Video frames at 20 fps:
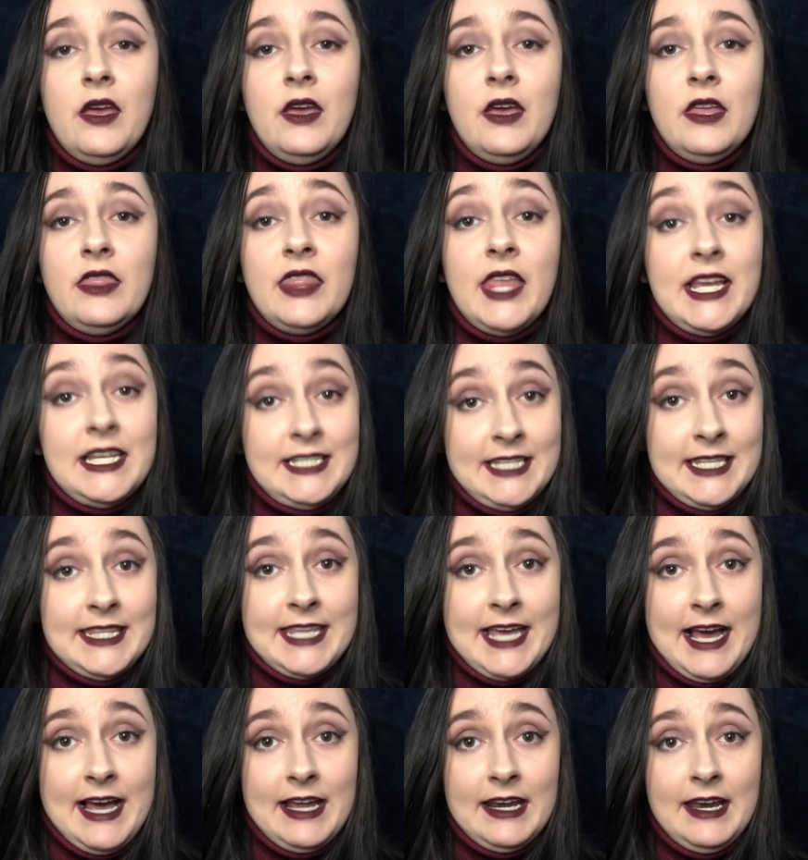They did
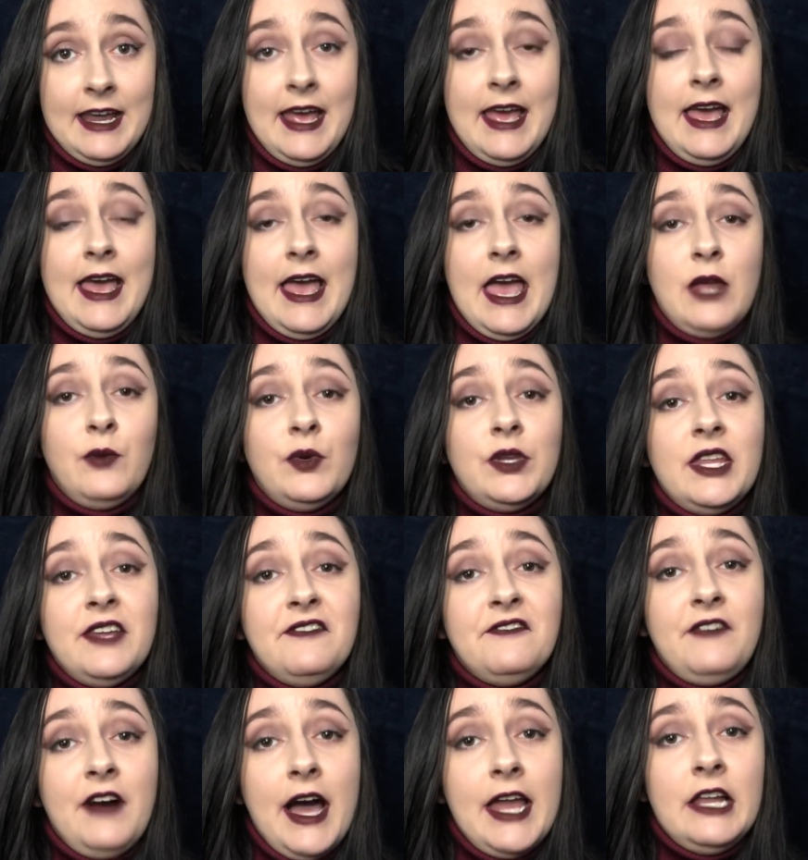that, and when they
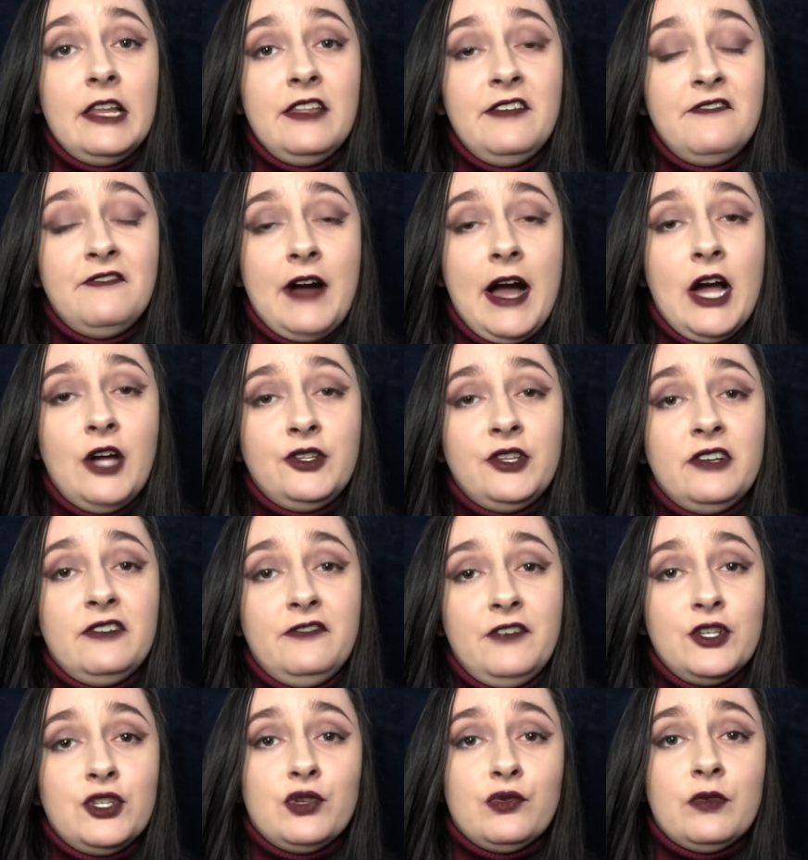finally filed an
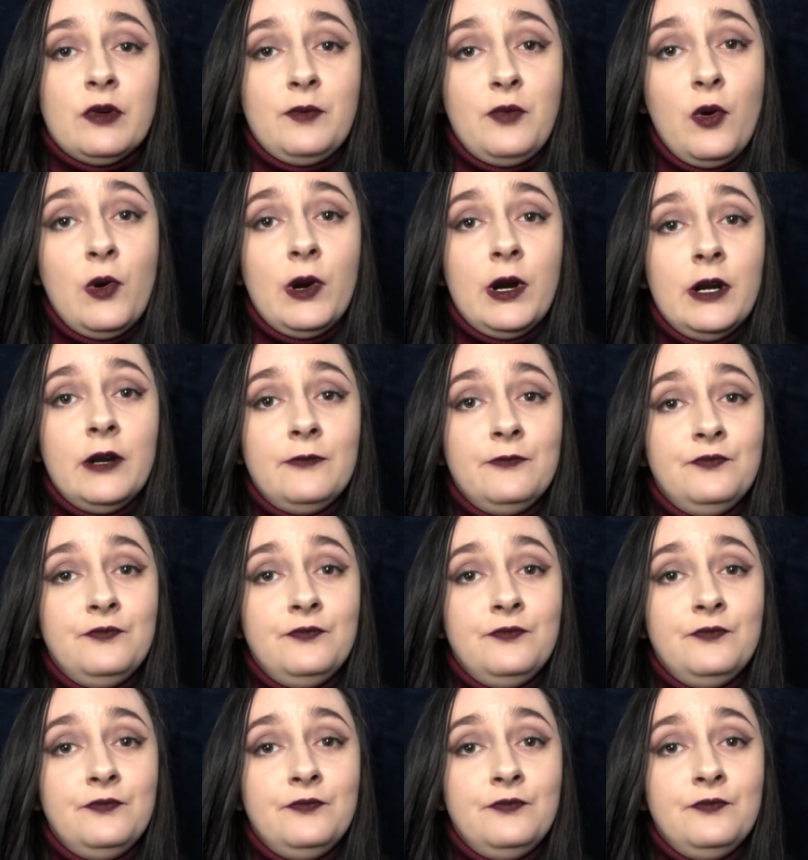official report,